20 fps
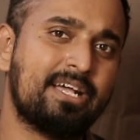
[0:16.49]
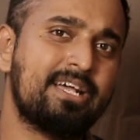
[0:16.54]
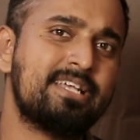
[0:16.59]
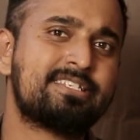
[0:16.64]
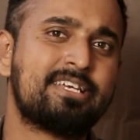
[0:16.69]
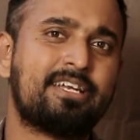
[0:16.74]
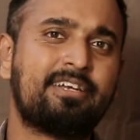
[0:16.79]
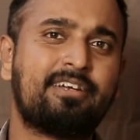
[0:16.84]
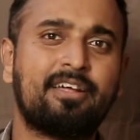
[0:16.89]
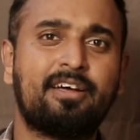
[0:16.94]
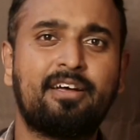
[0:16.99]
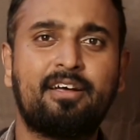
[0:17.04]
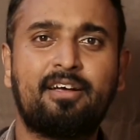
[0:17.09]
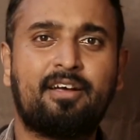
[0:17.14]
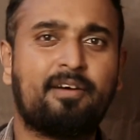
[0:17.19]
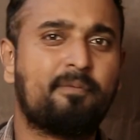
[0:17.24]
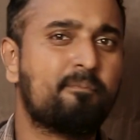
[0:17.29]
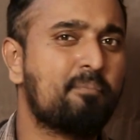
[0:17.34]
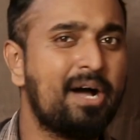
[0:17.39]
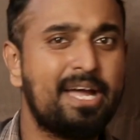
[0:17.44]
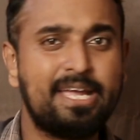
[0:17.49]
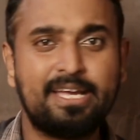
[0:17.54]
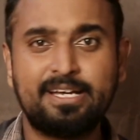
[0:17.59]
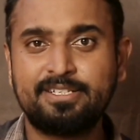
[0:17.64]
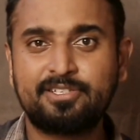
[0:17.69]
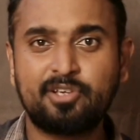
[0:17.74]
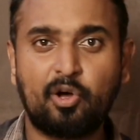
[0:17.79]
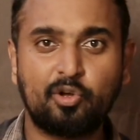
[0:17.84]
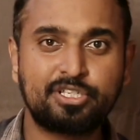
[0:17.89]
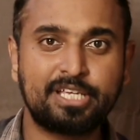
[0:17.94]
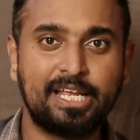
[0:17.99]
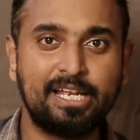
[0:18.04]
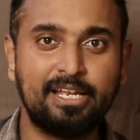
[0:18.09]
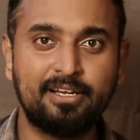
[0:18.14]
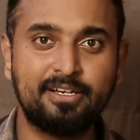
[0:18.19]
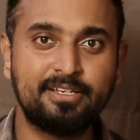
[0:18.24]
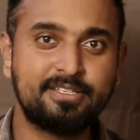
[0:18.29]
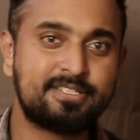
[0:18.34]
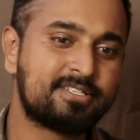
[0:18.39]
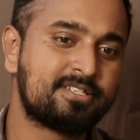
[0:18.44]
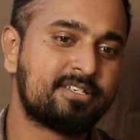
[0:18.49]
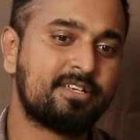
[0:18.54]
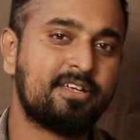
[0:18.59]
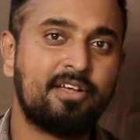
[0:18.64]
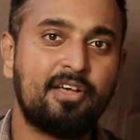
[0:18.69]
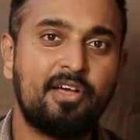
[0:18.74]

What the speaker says: Is it buyers or sellers?